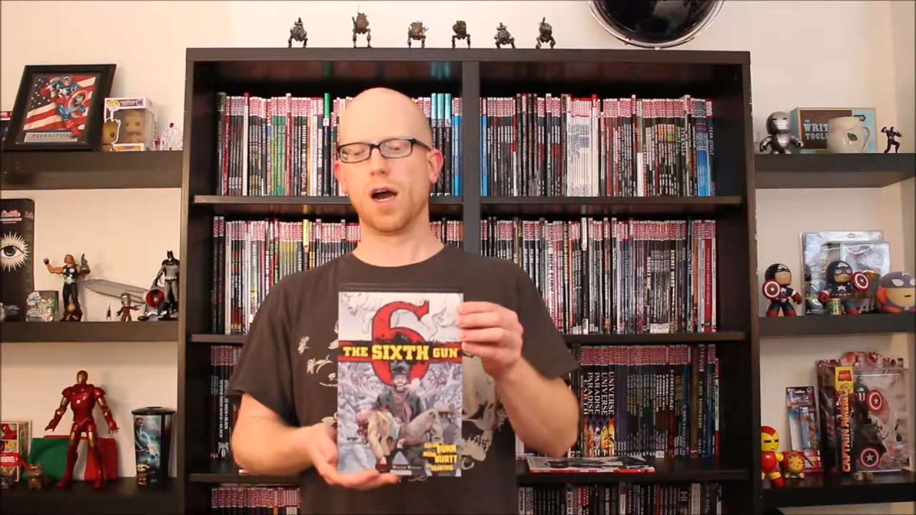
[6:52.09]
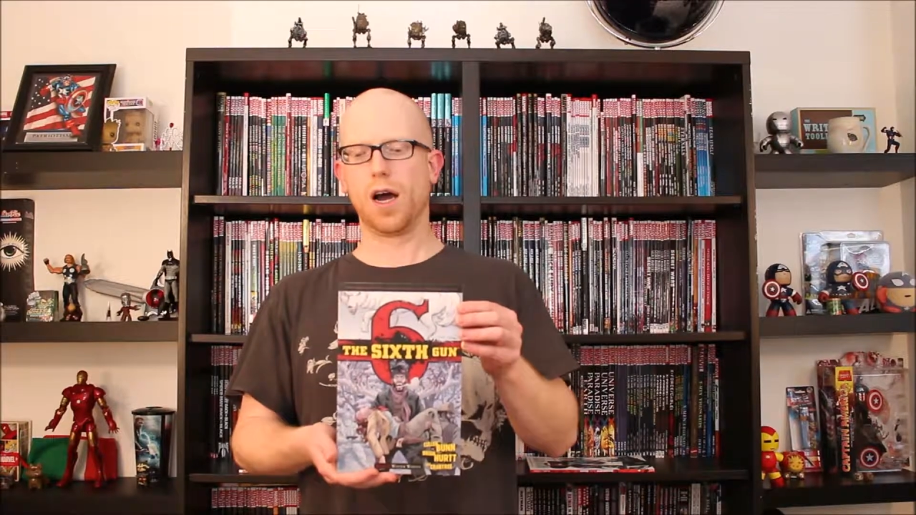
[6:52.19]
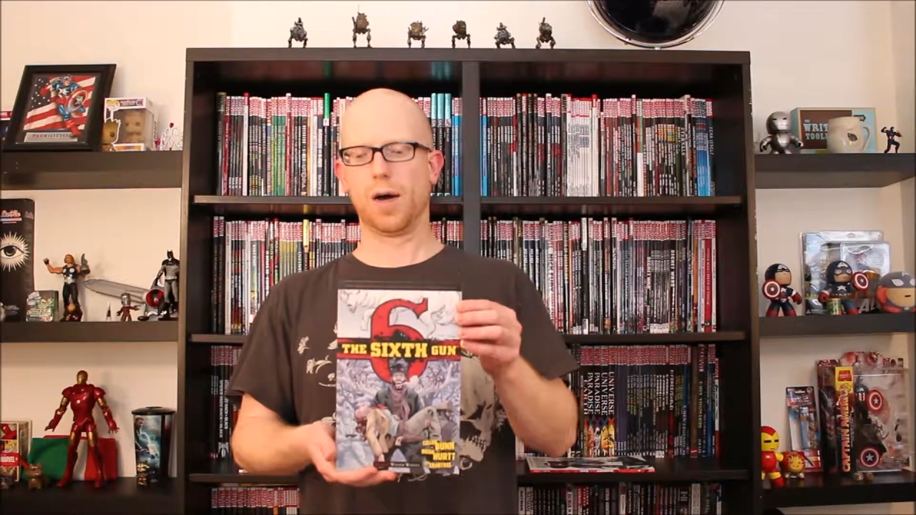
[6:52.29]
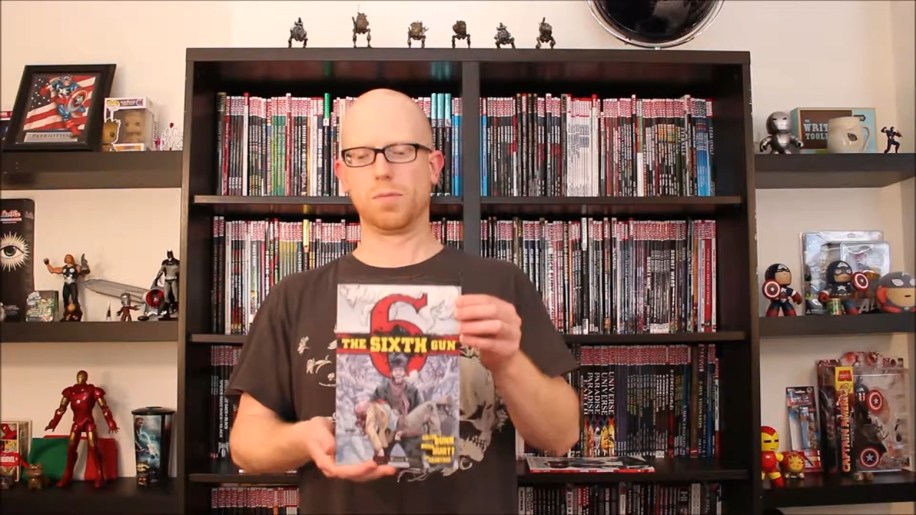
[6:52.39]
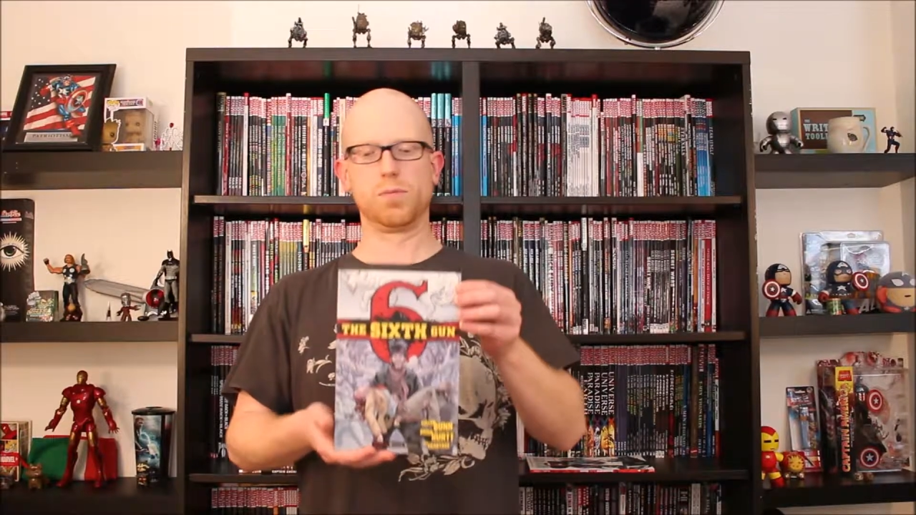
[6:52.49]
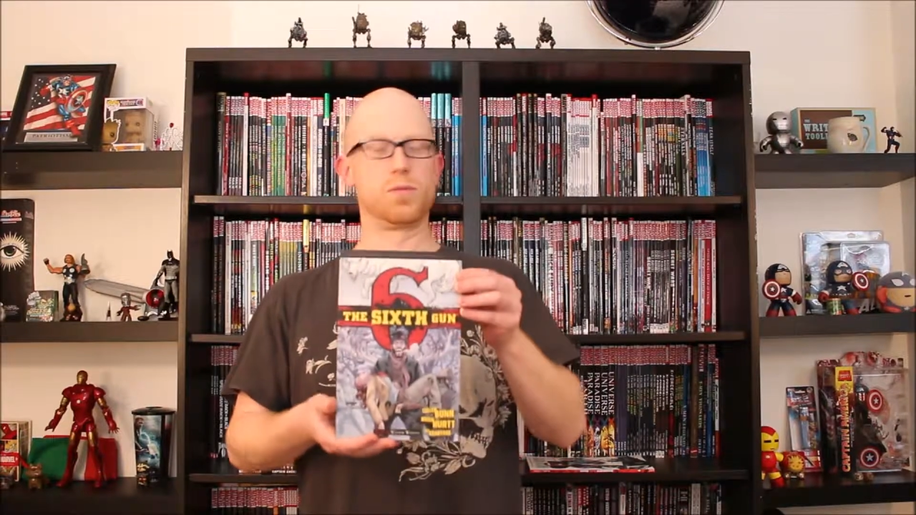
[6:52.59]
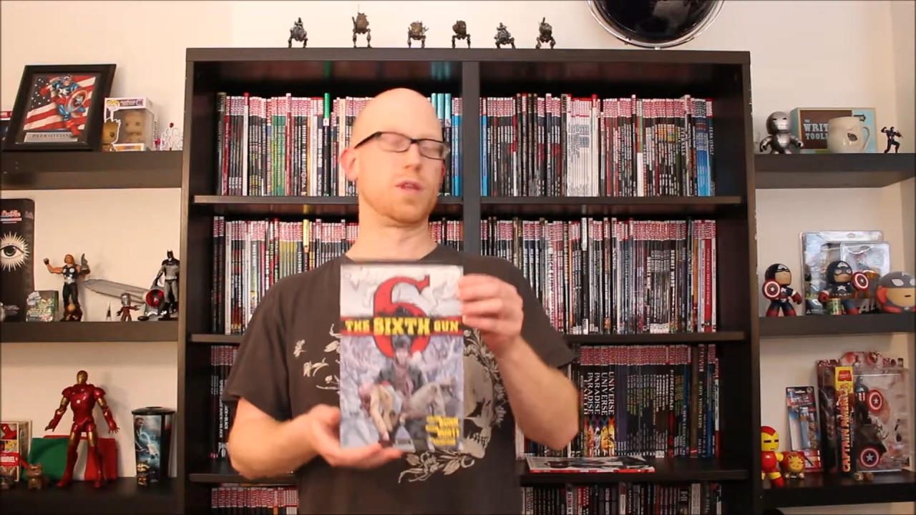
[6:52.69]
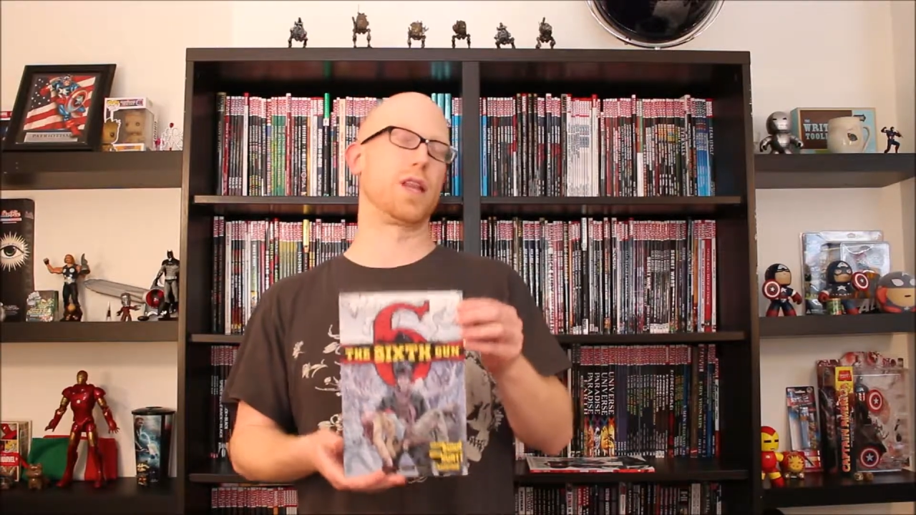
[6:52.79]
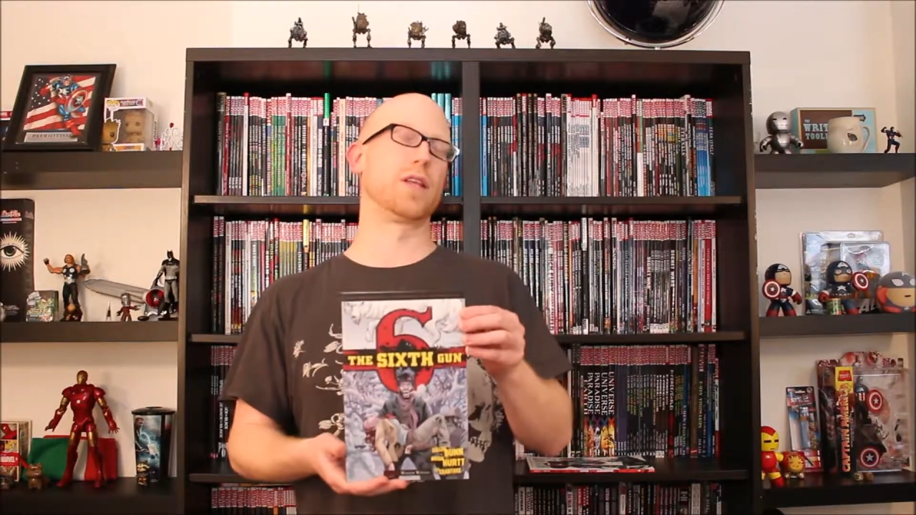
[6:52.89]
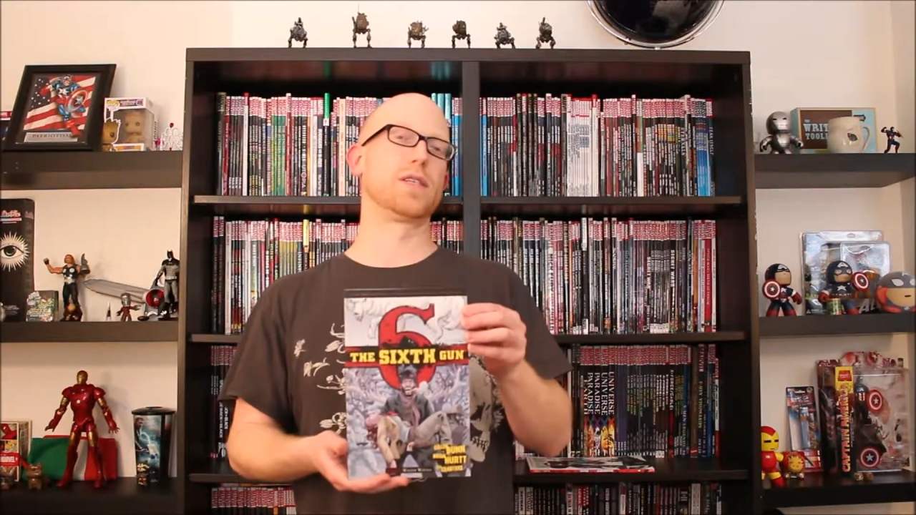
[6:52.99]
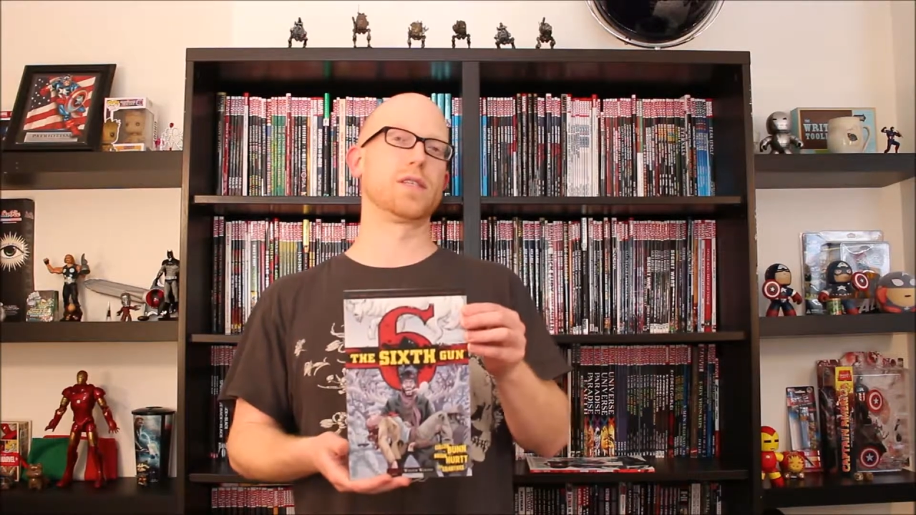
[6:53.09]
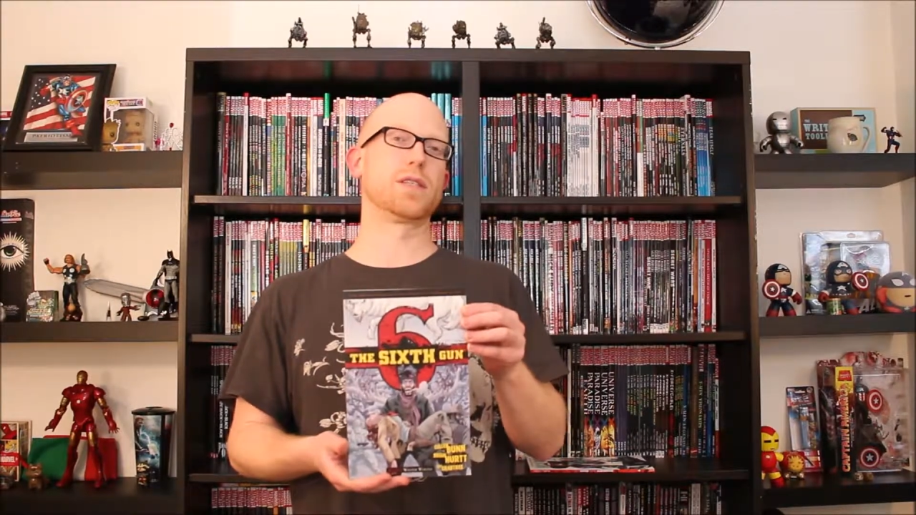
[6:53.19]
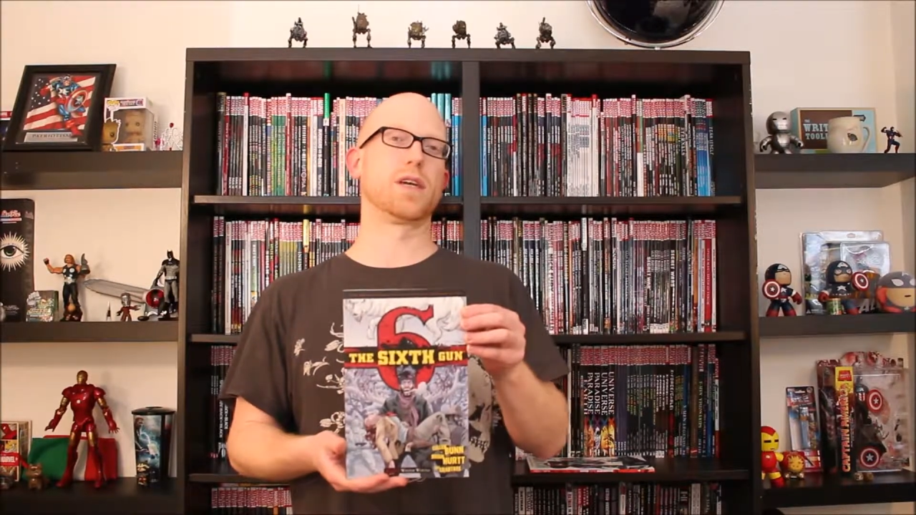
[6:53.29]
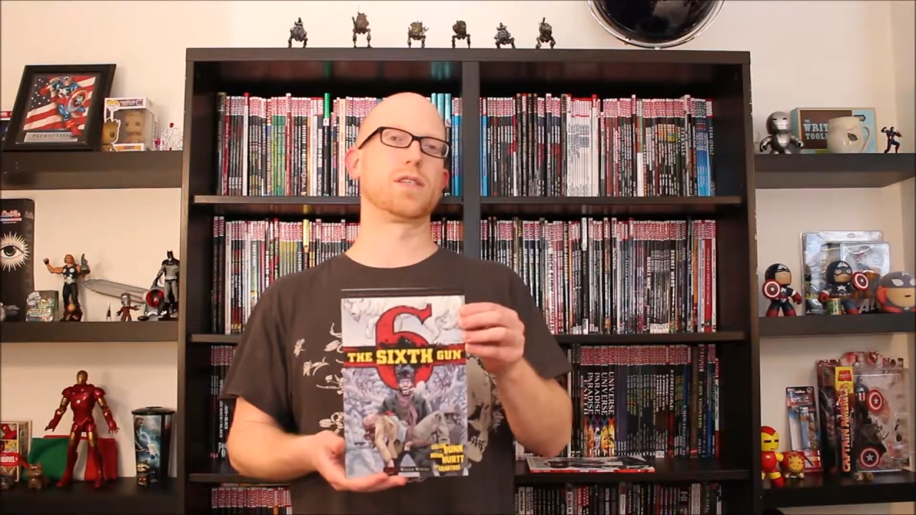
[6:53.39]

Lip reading: then The Sixth